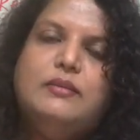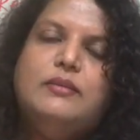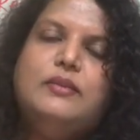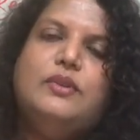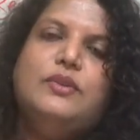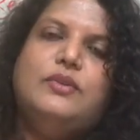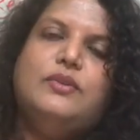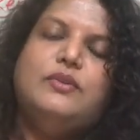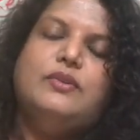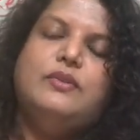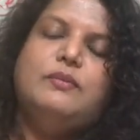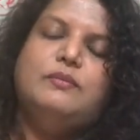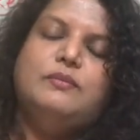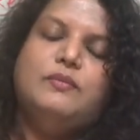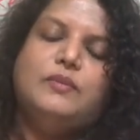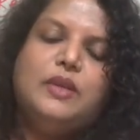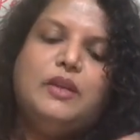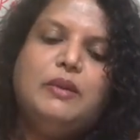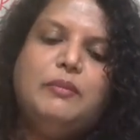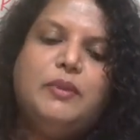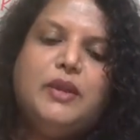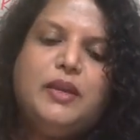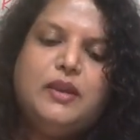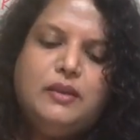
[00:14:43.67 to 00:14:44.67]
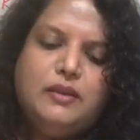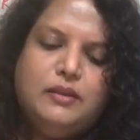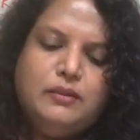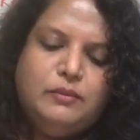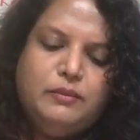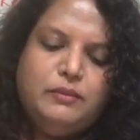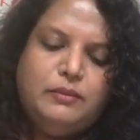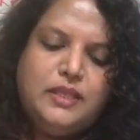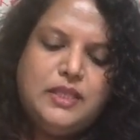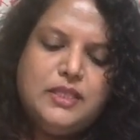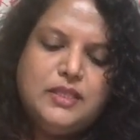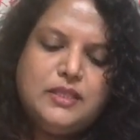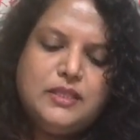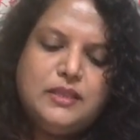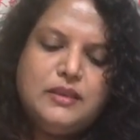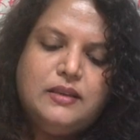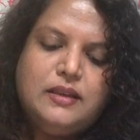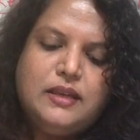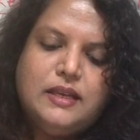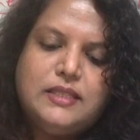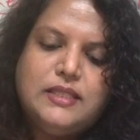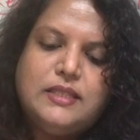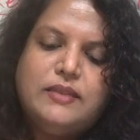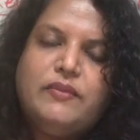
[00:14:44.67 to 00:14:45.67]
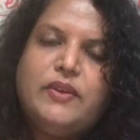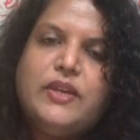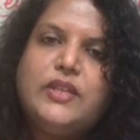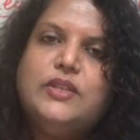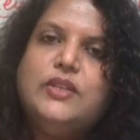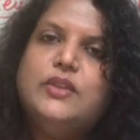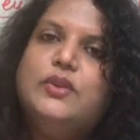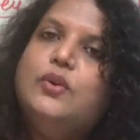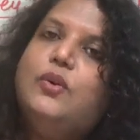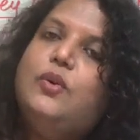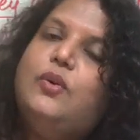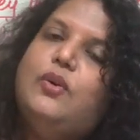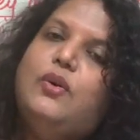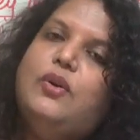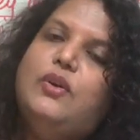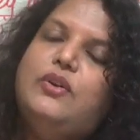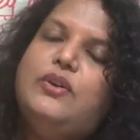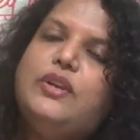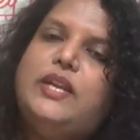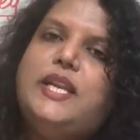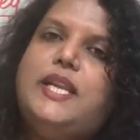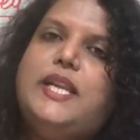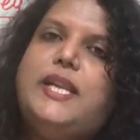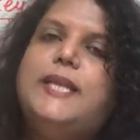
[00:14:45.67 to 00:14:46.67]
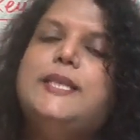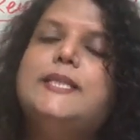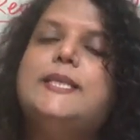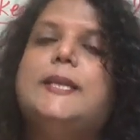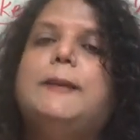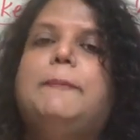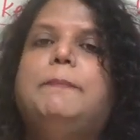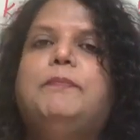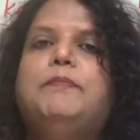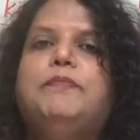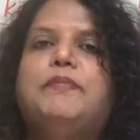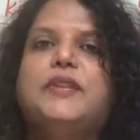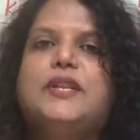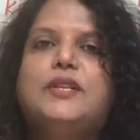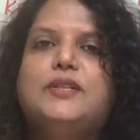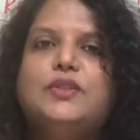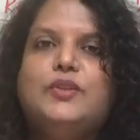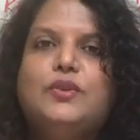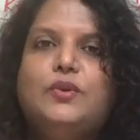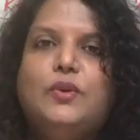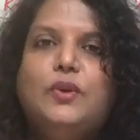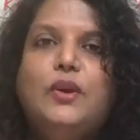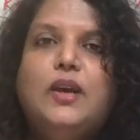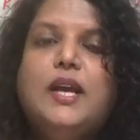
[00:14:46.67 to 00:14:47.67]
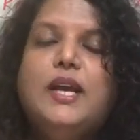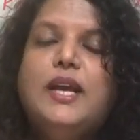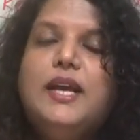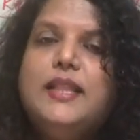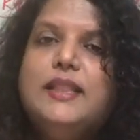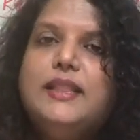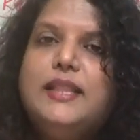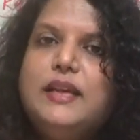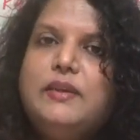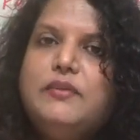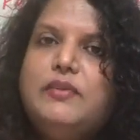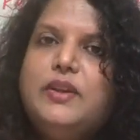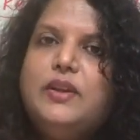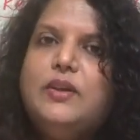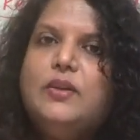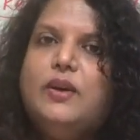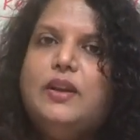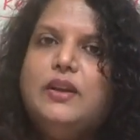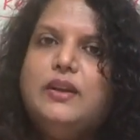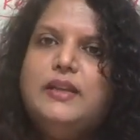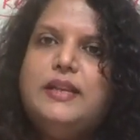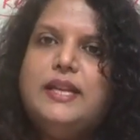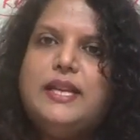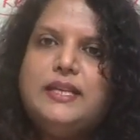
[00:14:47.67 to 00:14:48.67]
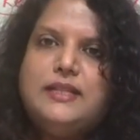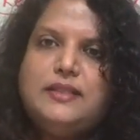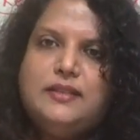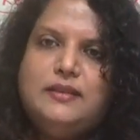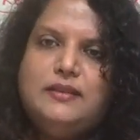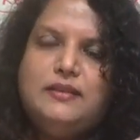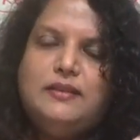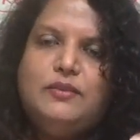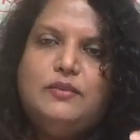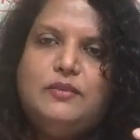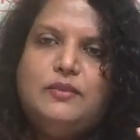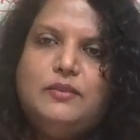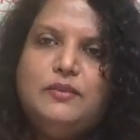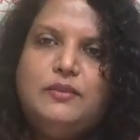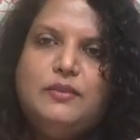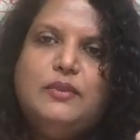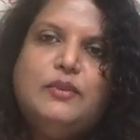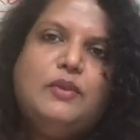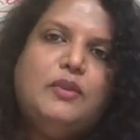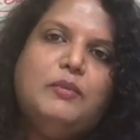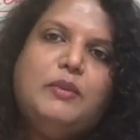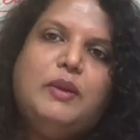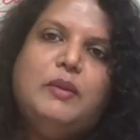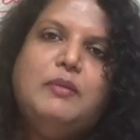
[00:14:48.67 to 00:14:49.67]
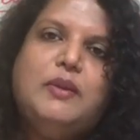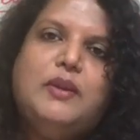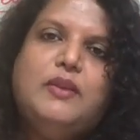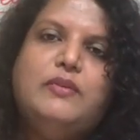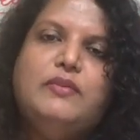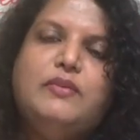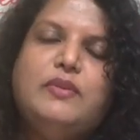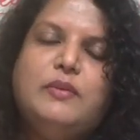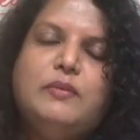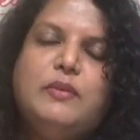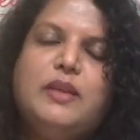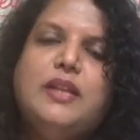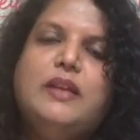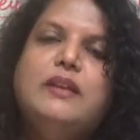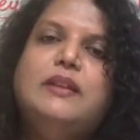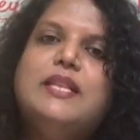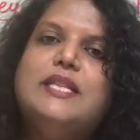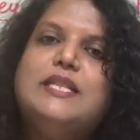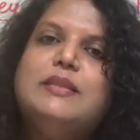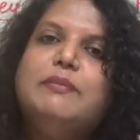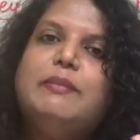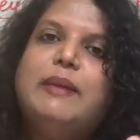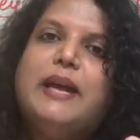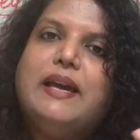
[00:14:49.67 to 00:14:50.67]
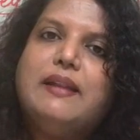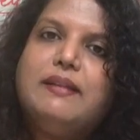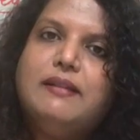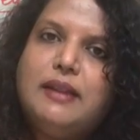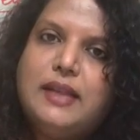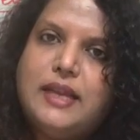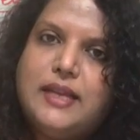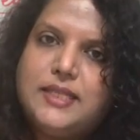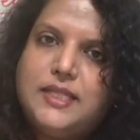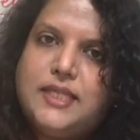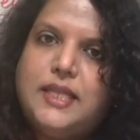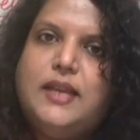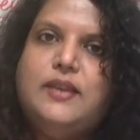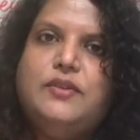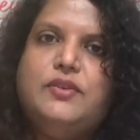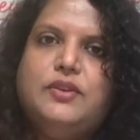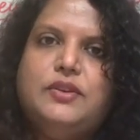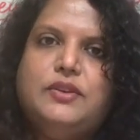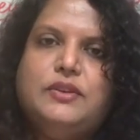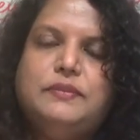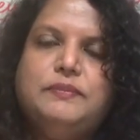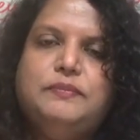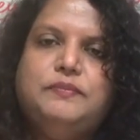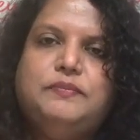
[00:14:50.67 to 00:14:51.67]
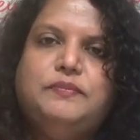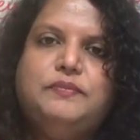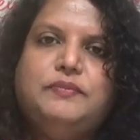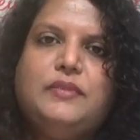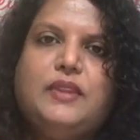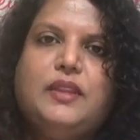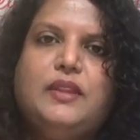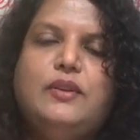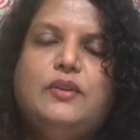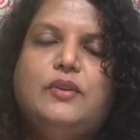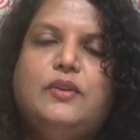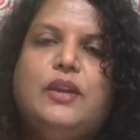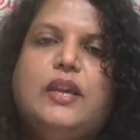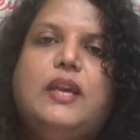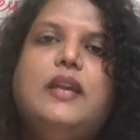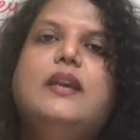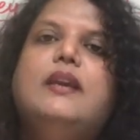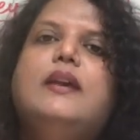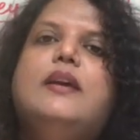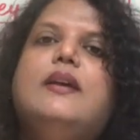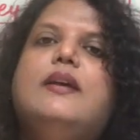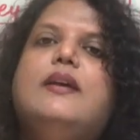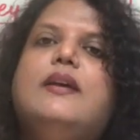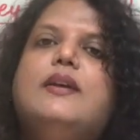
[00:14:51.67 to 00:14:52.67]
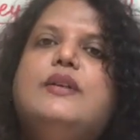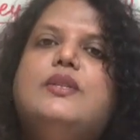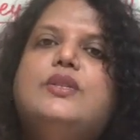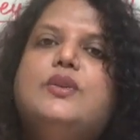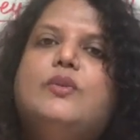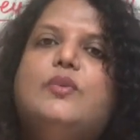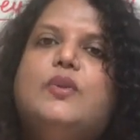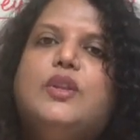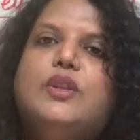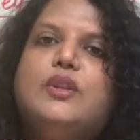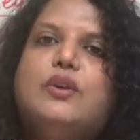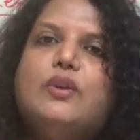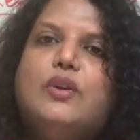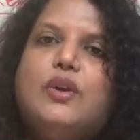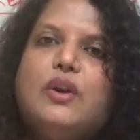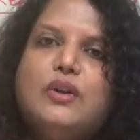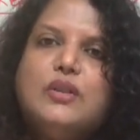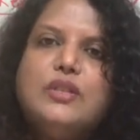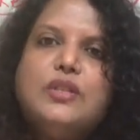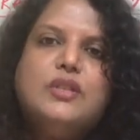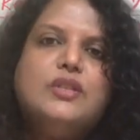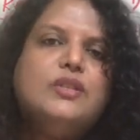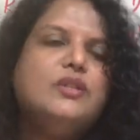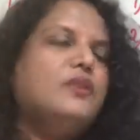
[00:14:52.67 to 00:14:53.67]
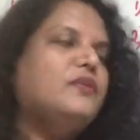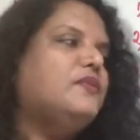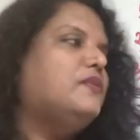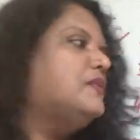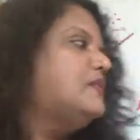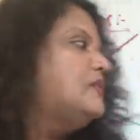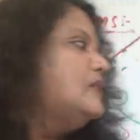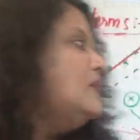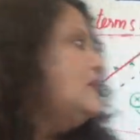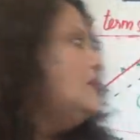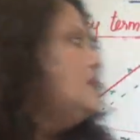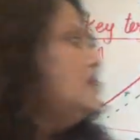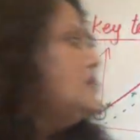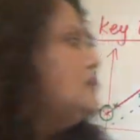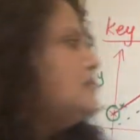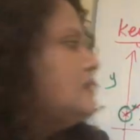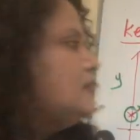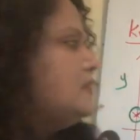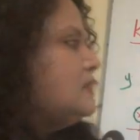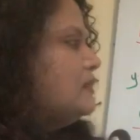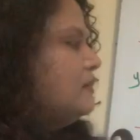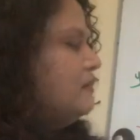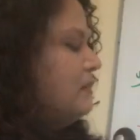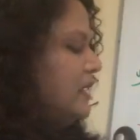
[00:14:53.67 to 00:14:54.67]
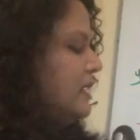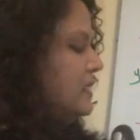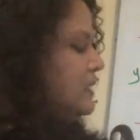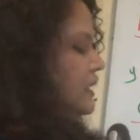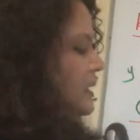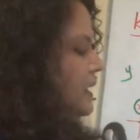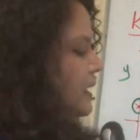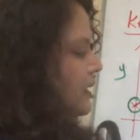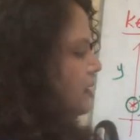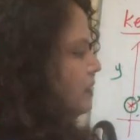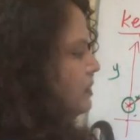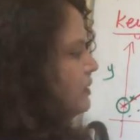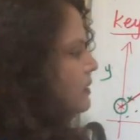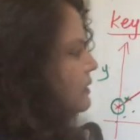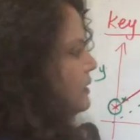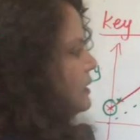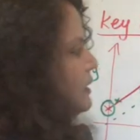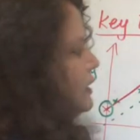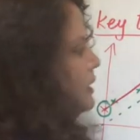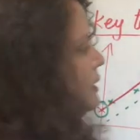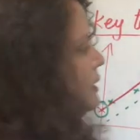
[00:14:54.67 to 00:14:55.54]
you know, um, coming uh, means as affected all readings. So that we call it as, you may be familiar, that's parallax error. Okay. So what are the causes of systematic error?